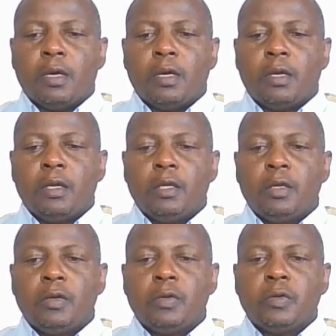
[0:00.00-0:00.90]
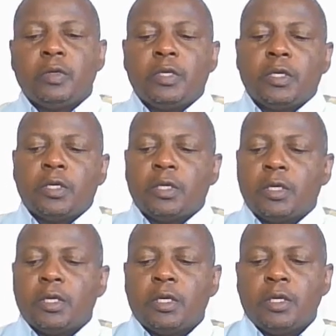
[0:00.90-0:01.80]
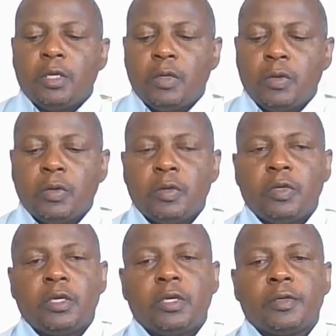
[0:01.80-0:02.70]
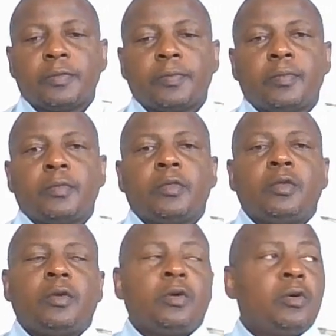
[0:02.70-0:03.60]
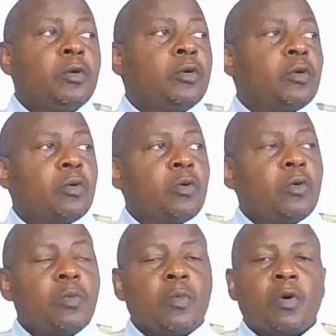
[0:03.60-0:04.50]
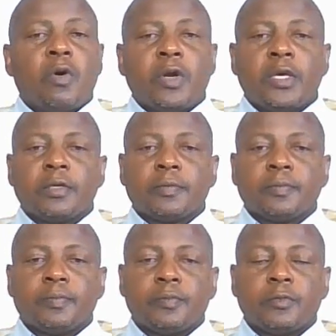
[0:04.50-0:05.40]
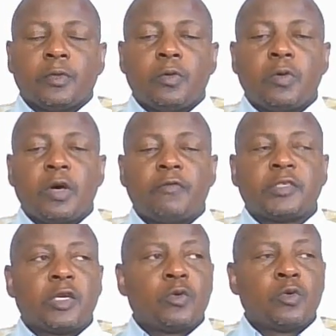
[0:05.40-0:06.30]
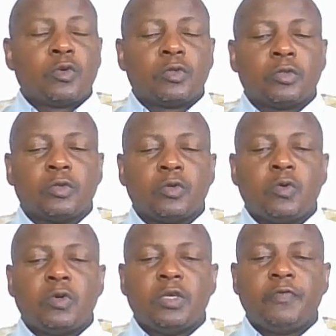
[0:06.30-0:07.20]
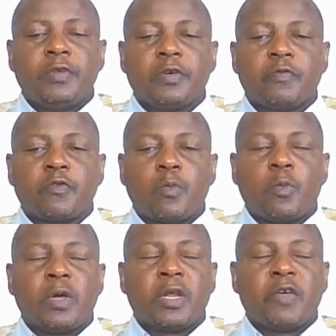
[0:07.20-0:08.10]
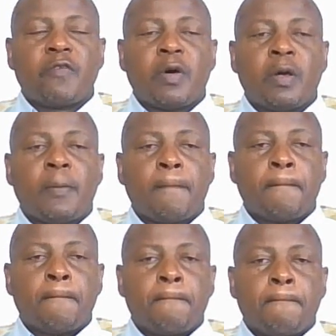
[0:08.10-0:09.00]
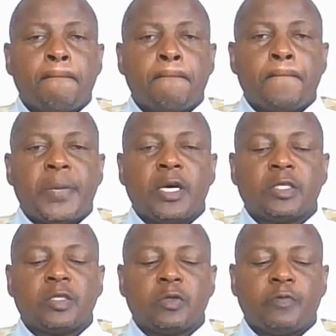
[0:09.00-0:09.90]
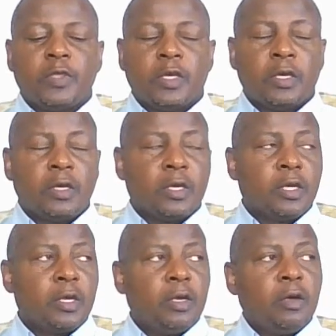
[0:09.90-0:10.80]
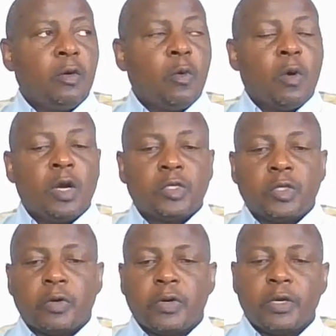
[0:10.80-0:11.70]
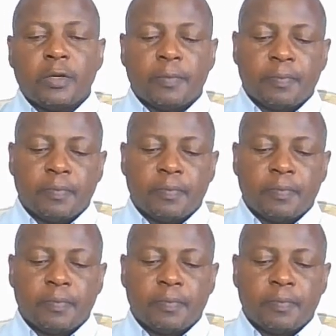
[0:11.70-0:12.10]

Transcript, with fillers: Hallelujah, hallelujah. Good morning, good afternoon, good evening from wherever parts of the world you're in.